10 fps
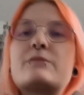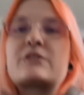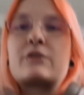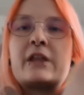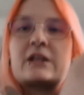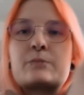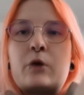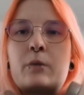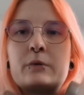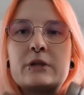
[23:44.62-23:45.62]
so that's
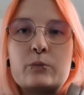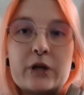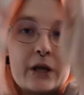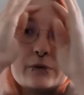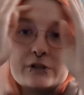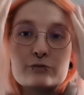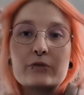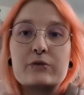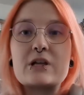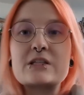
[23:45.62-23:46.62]
probably what I will do
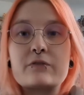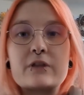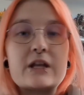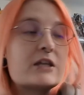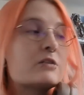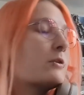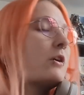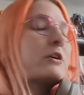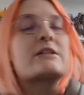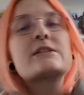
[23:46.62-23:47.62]
with the rest of the day, to be
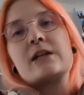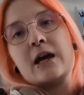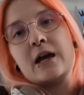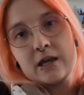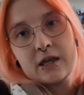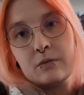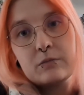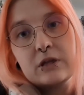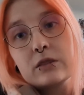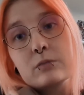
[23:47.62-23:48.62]
honest. I
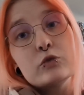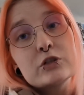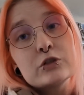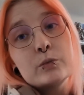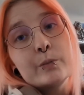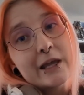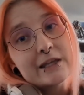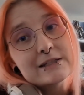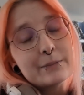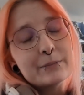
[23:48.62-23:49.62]
am in the mood to
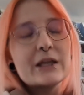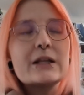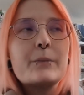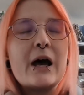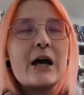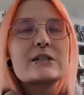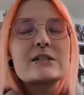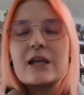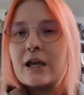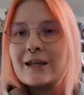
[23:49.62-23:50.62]
play some Kingdom
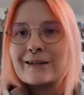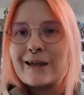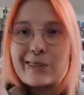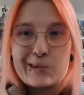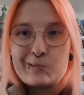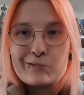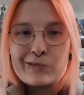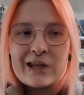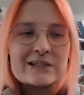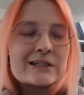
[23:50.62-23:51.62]
Hearts and get through with
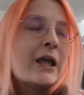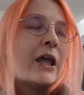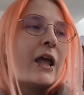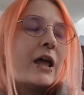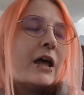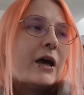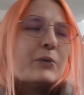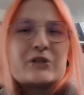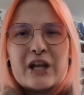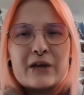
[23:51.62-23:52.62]
that,
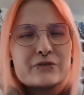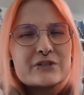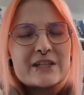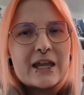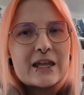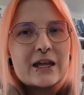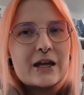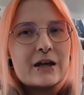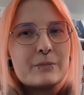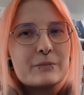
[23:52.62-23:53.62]
which I have to say,
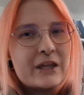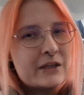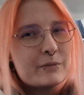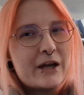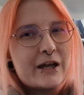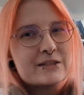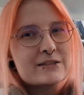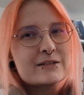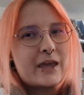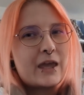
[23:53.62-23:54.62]
Kingdom Hearts
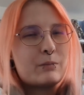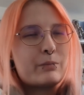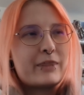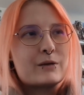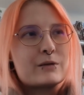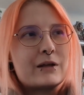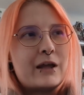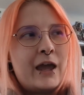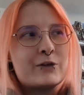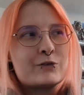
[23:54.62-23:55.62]
is a game that
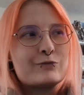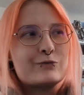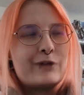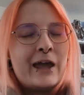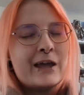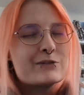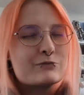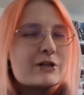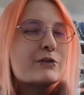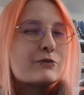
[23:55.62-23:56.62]
I had
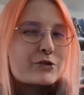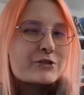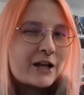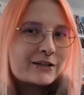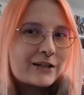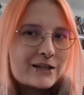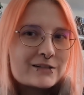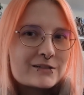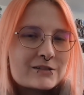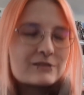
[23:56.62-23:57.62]
really rose-colored
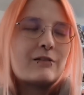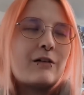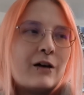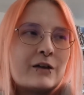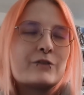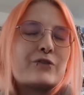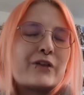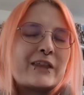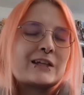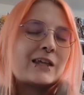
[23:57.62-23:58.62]
glasses on
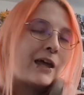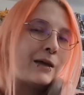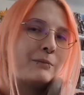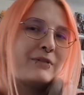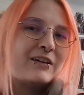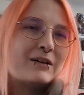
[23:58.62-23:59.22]
for that game.